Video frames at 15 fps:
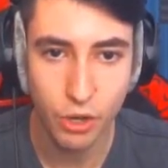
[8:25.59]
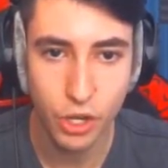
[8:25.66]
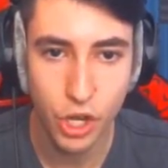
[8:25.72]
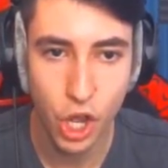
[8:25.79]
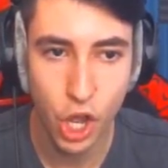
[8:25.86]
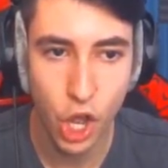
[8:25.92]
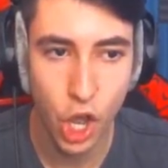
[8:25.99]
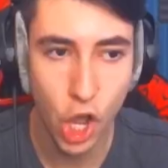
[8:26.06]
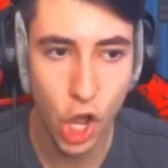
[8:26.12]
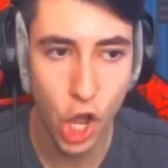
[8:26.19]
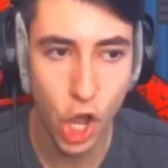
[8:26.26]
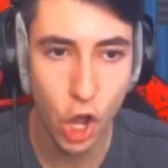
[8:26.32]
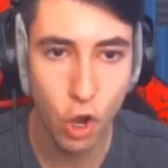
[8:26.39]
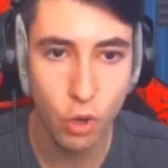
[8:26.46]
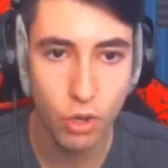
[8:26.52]

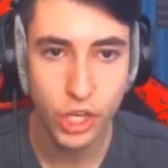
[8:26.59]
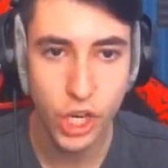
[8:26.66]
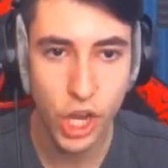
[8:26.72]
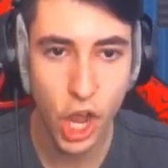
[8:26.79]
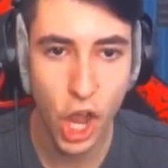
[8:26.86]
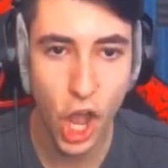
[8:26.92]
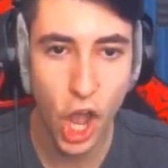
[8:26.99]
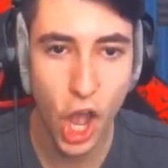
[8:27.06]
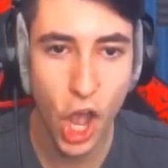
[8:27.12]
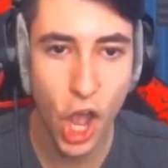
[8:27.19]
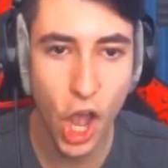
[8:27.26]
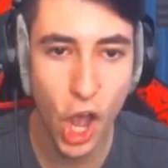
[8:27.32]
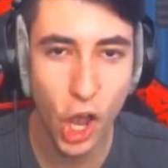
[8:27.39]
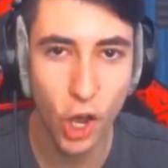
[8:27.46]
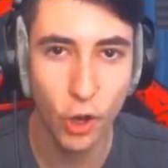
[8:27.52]
No.
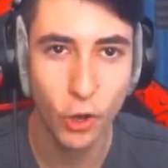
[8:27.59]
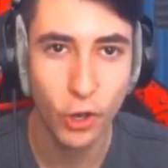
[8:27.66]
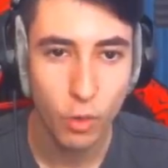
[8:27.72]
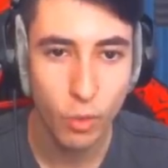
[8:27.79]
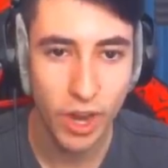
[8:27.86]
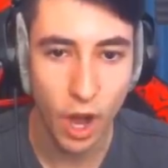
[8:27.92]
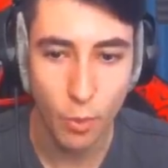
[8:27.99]
Wait,